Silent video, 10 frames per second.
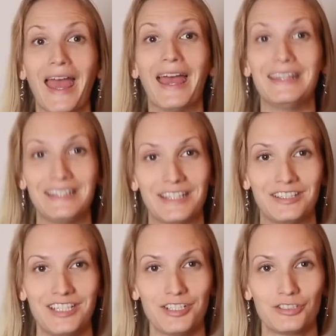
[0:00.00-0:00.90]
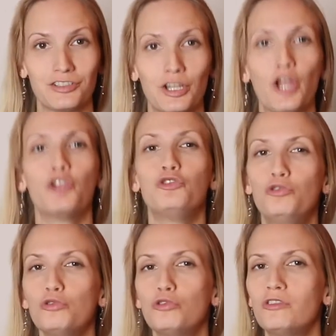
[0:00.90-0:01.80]
And in addition,
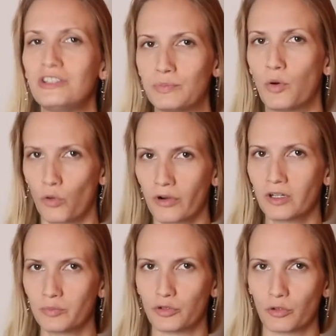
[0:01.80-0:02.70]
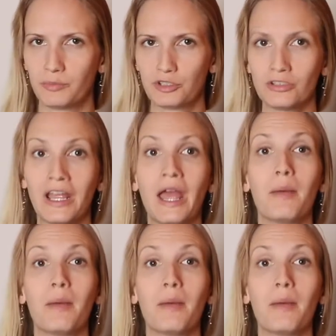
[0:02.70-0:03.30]
due to this poor absorption,